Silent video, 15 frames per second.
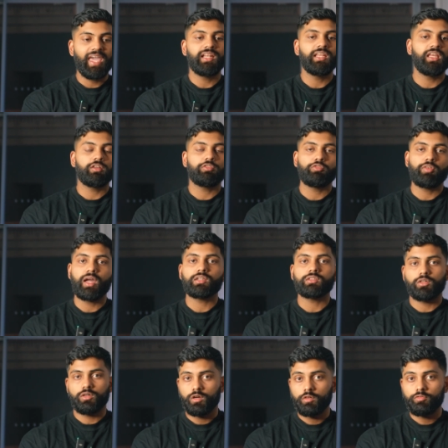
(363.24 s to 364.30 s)
any
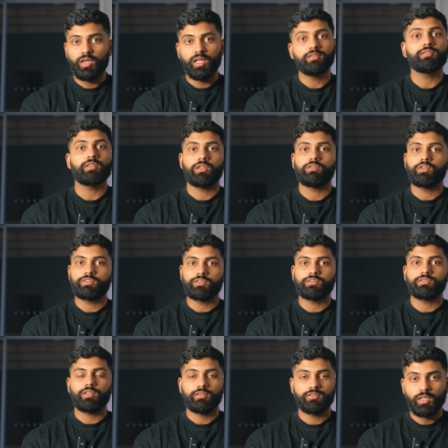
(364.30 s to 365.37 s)
effect of insulin
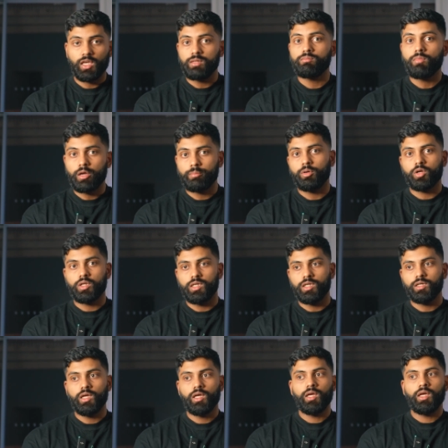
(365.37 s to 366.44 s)
resistance in my
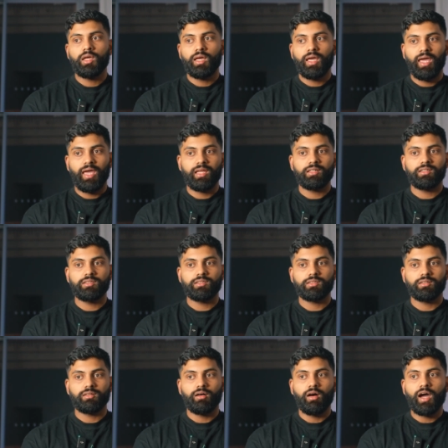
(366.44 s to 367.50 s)
body. And
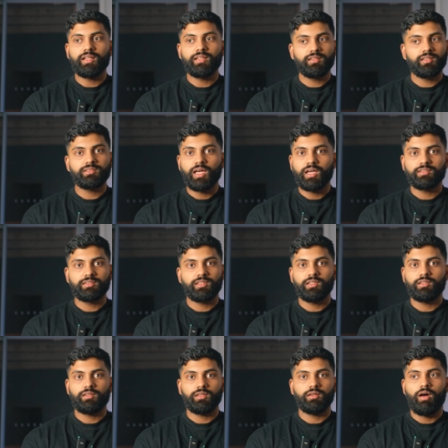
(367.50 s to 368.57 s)
I did this
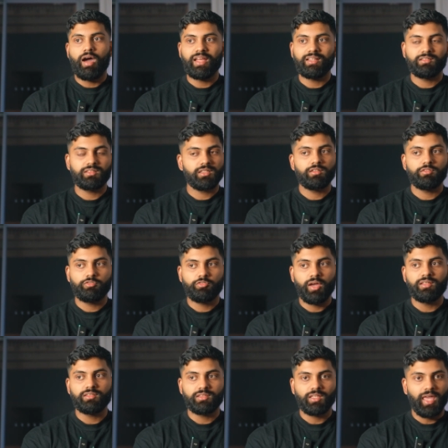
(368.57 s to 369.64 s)
accidentally. I didn't
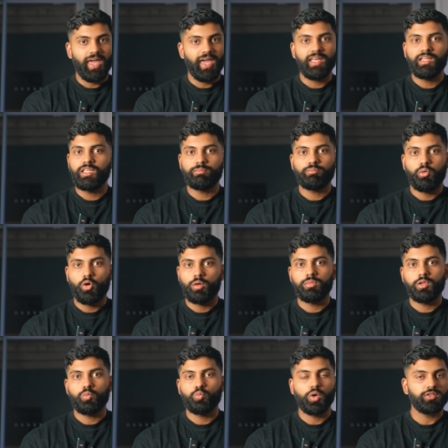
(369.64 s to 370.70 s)
face any
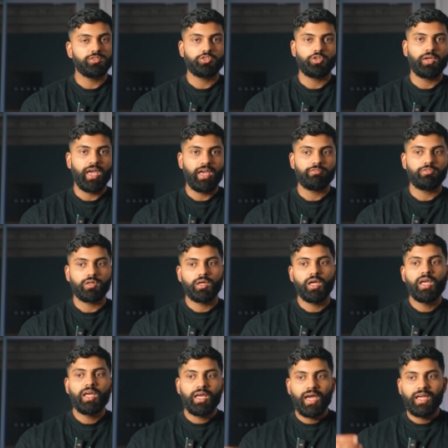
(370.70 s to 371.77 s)
problem whatsoever.
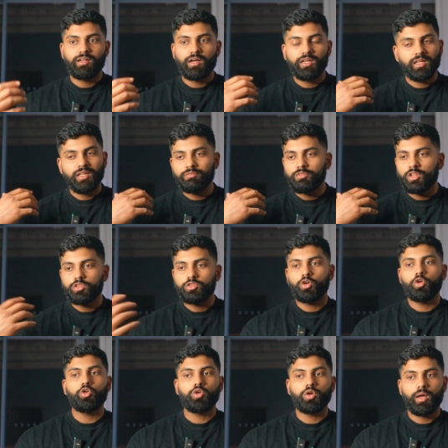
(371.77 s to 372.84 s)
And I didn't even
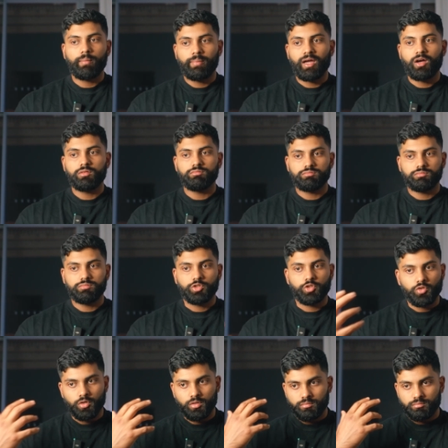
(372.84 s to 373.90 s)
know about, you
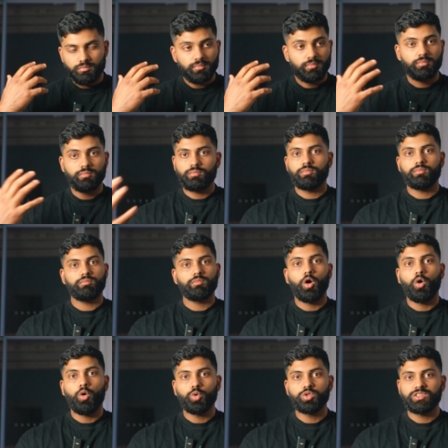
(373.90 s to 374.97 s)
know, the
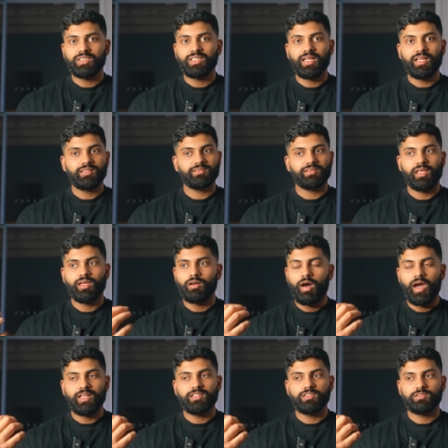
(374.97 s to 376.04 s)
whole genetics thing.
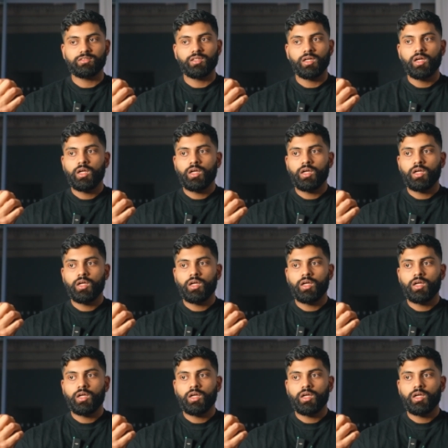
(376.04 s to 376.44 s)
I just